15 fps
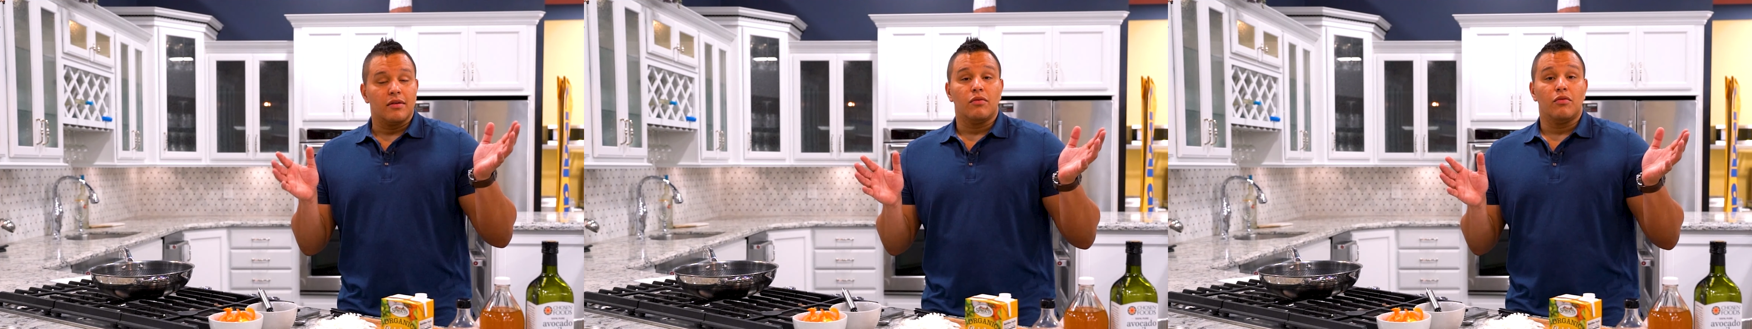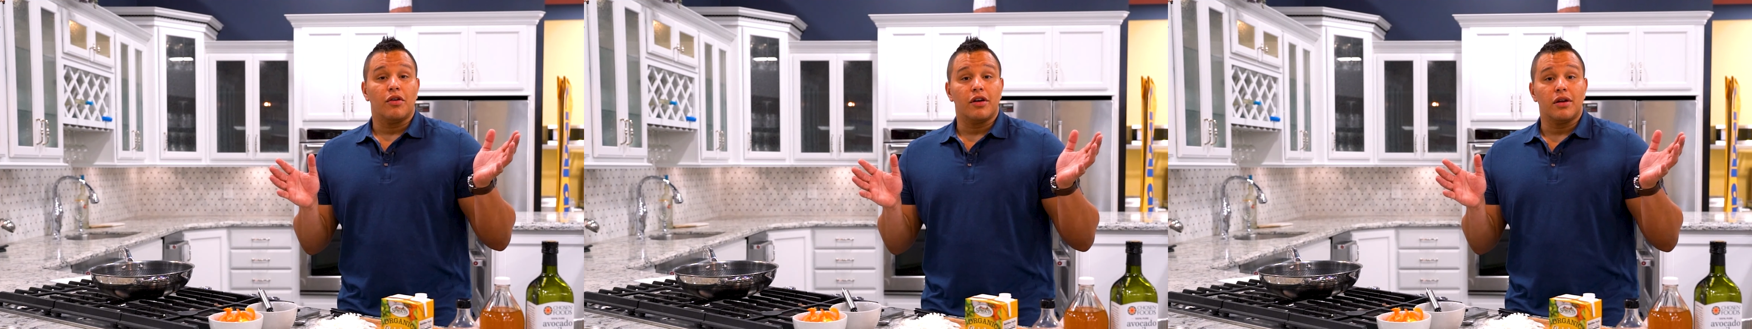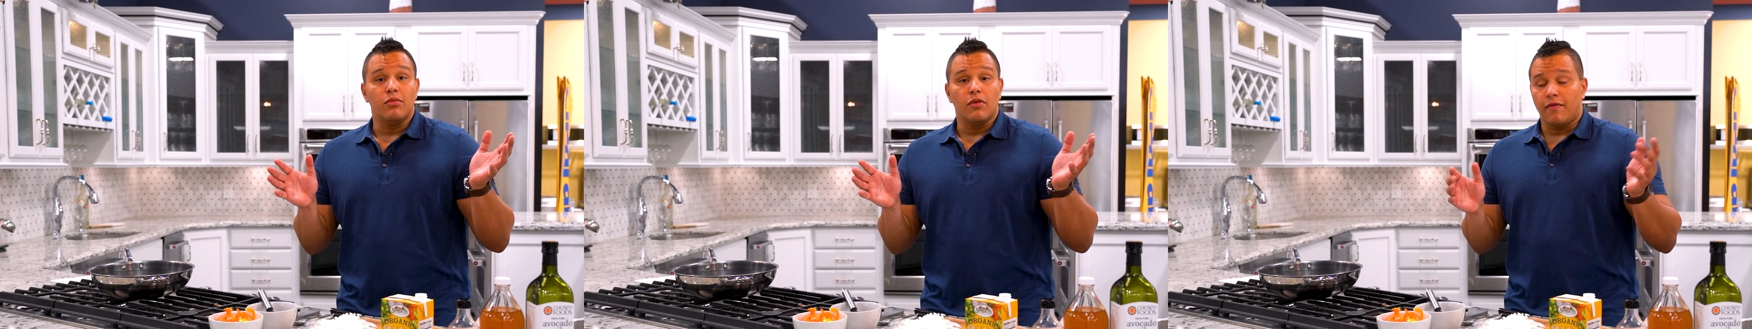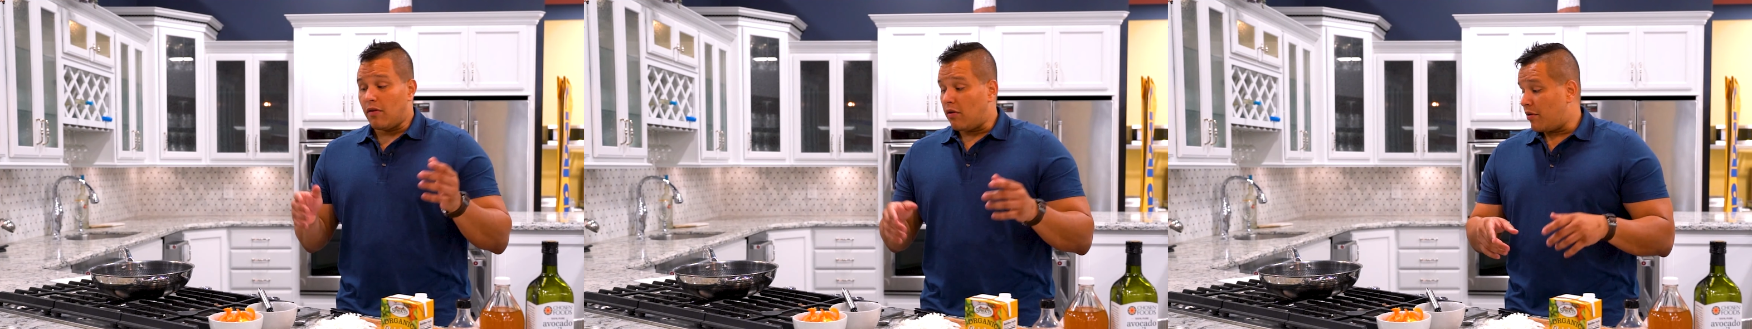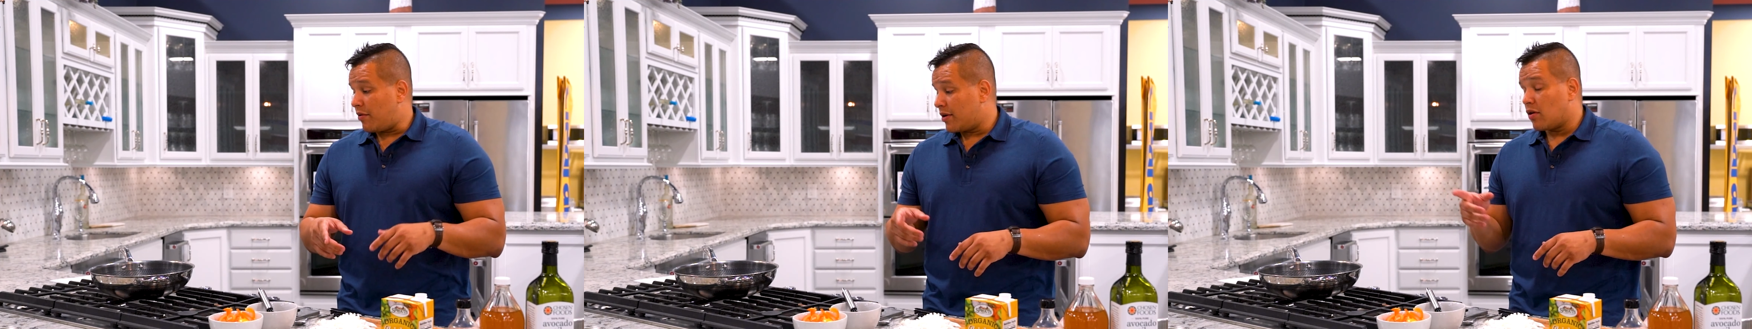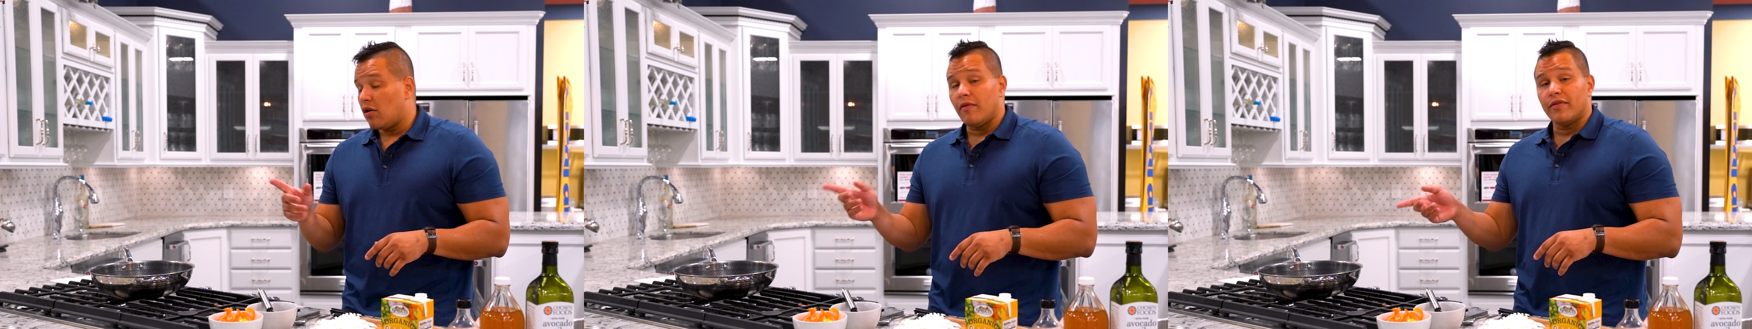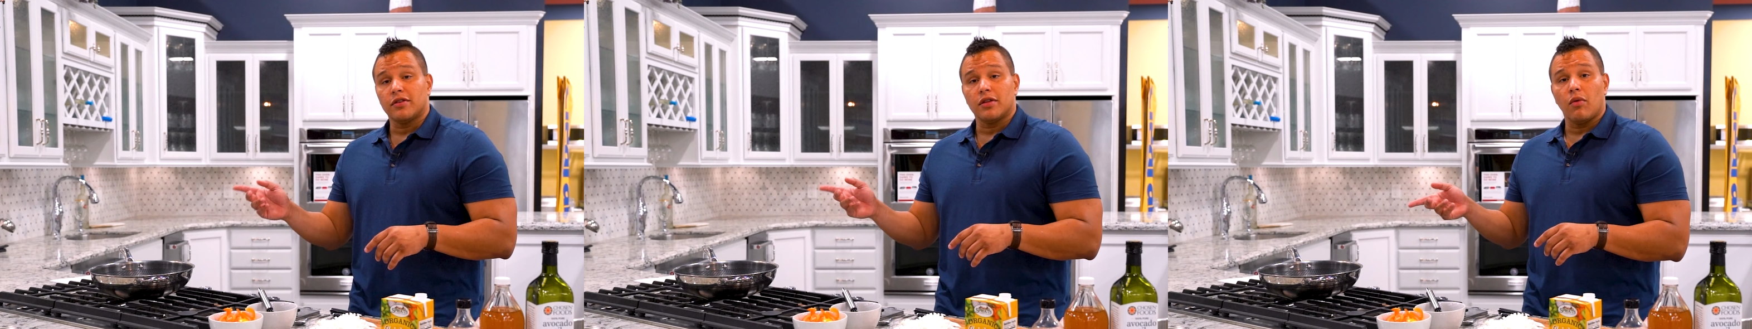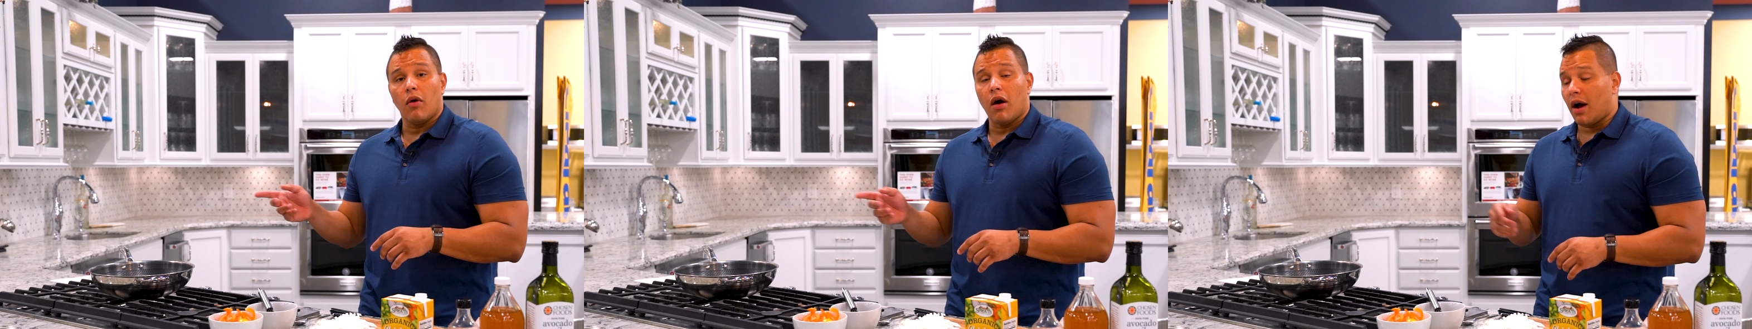We're going to move forward. We're going to go over to
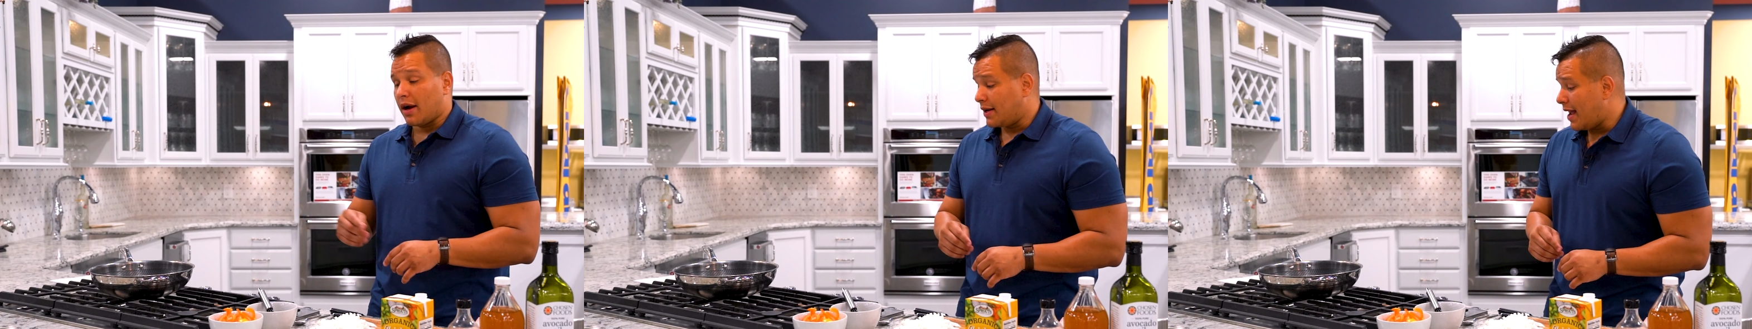the wok.